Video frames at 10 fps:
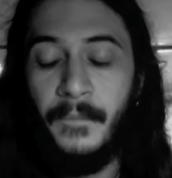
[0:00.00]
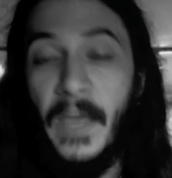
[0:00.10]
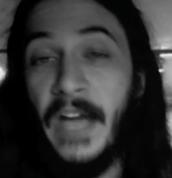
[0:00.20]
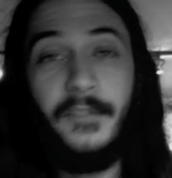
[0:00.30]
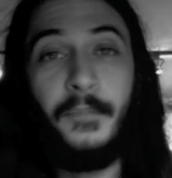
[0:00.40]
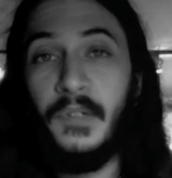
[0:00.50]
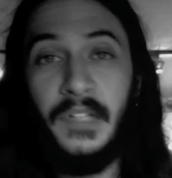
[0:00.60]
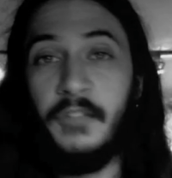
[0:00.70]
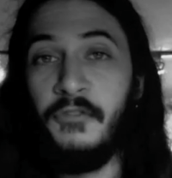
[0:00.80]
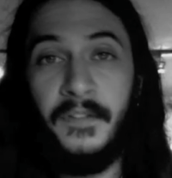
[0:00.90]

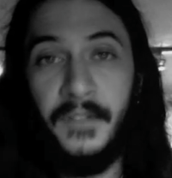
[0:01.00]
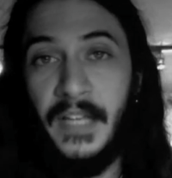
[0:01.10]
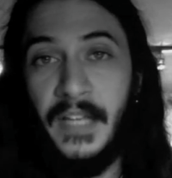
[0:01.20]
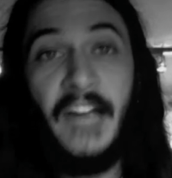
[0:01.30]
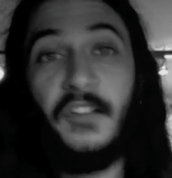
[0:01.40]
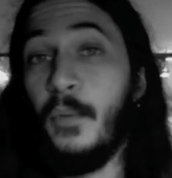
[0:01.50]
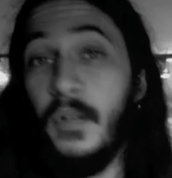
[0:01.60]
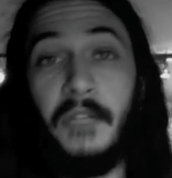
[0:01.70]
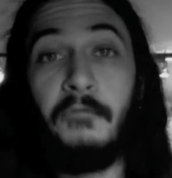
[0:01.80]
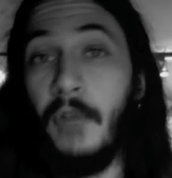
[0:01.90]
expertly driven,
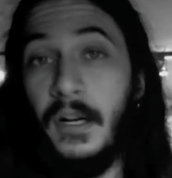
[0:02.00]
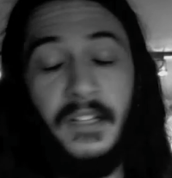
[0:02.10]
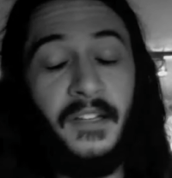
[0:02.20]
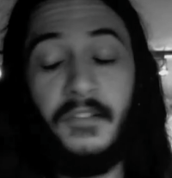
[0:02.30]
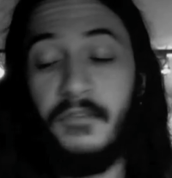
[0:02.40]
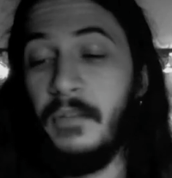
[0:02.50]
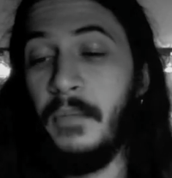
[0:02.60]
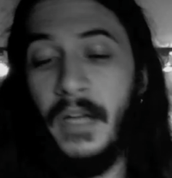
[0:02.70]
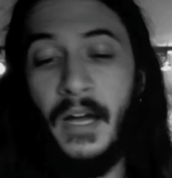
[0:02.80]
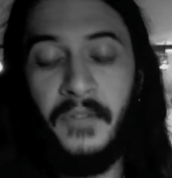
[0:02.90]
expertly run. It's
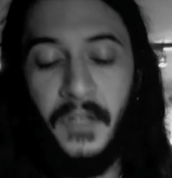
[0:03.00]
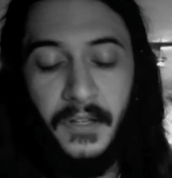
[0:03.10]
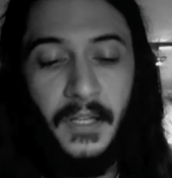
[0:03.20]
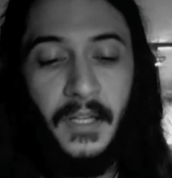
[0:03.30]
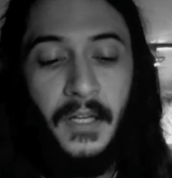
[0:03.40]
extremely obvious.